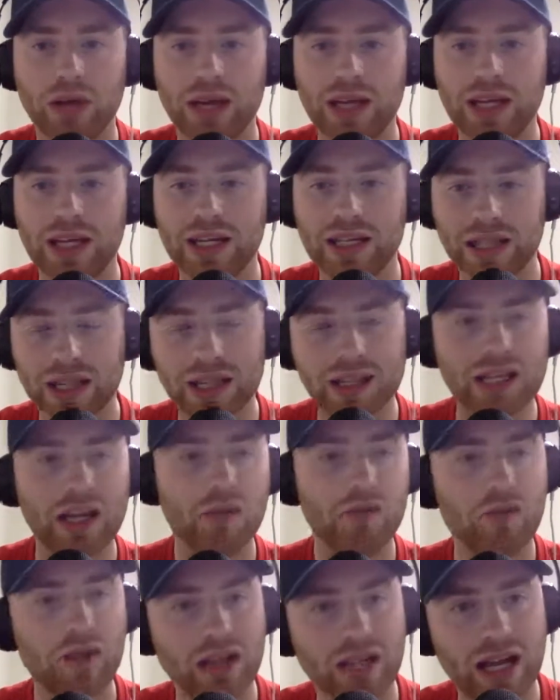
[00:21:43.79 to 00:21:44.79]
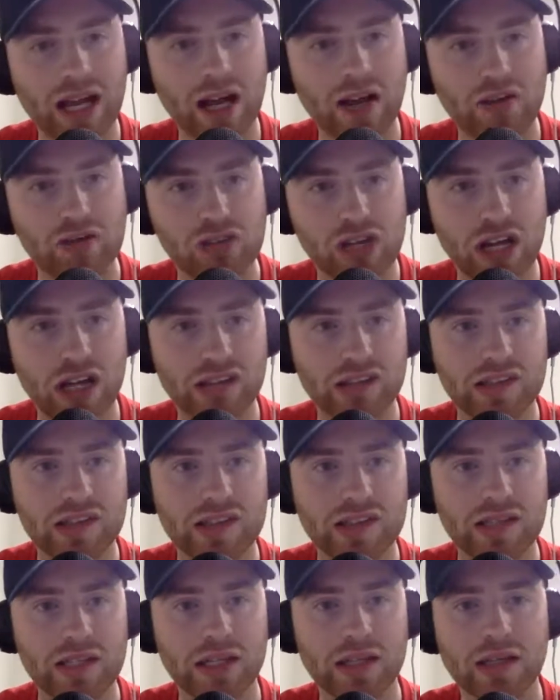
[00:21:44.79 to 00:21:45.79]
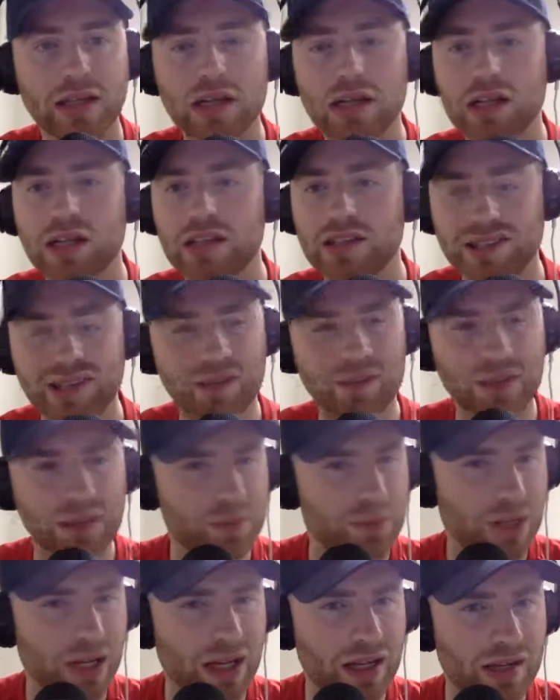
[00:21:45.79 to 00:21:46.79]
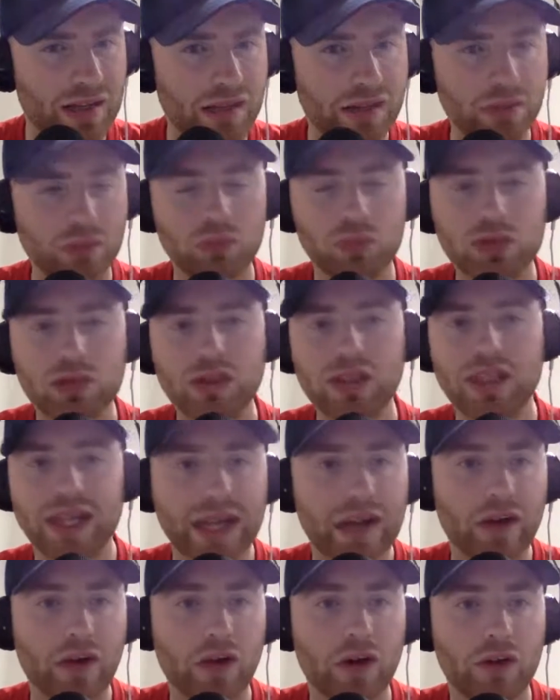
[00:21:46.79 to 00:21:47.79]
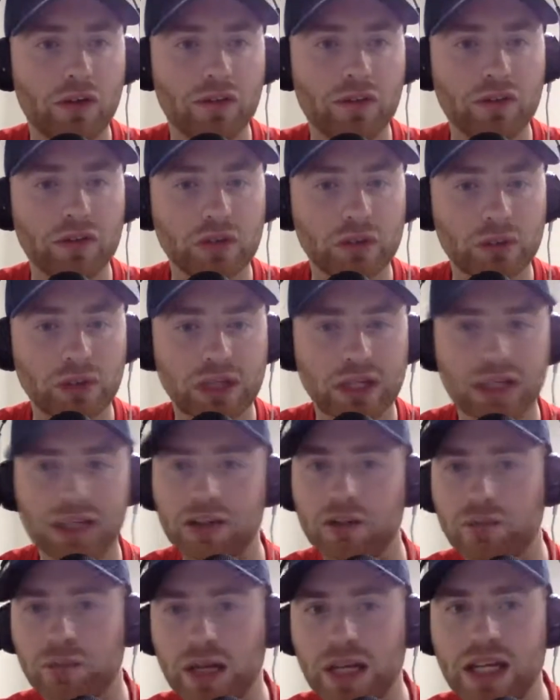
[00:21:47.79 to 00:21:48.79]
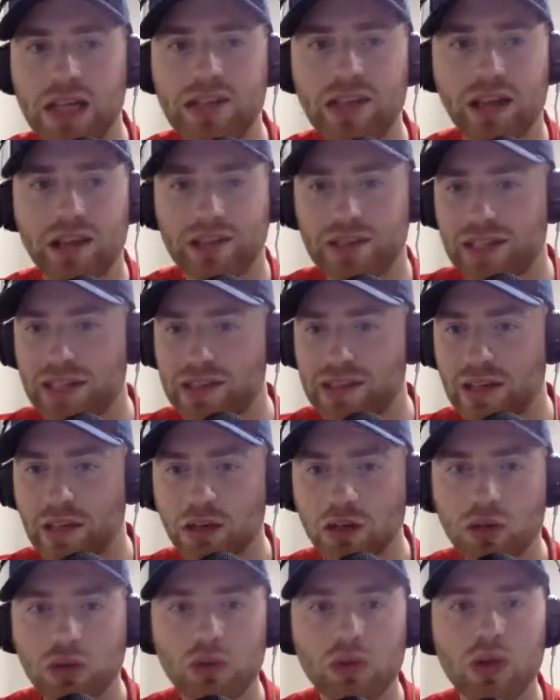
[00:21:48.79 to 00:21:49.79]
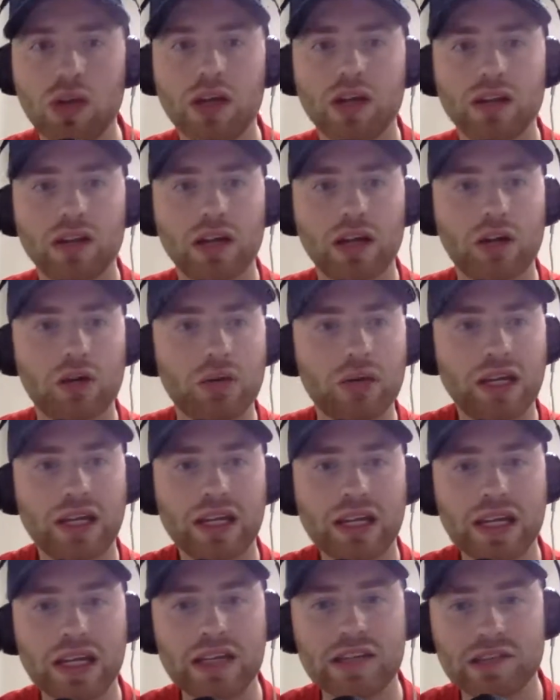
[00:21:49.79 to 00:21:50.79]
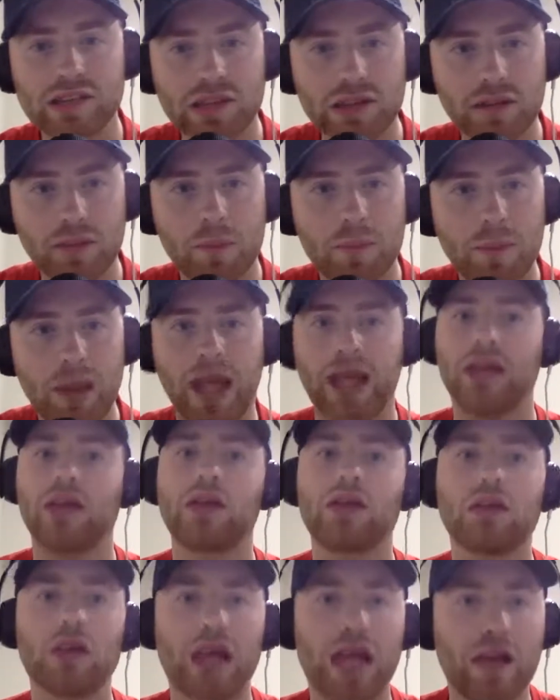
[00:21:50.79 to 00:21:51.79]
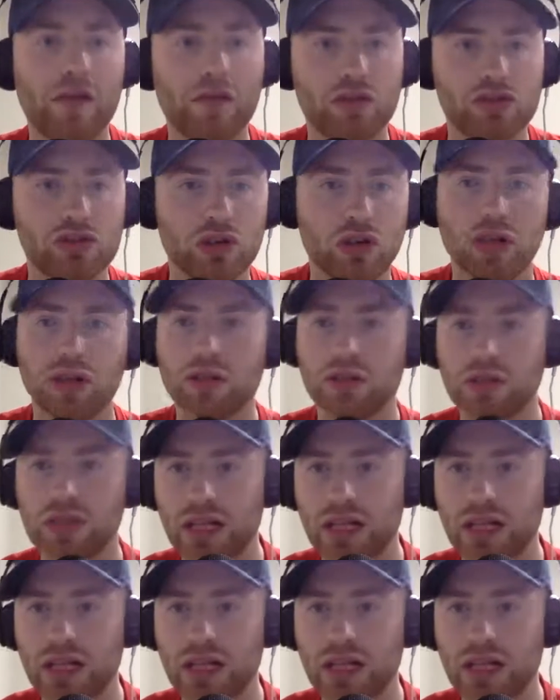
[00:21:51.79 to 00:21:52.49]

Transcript: And he had another couple of other half chances that some other players wouldn't get off quick enough, but he does. He has that little, like, quick, instant bang, like have a shot.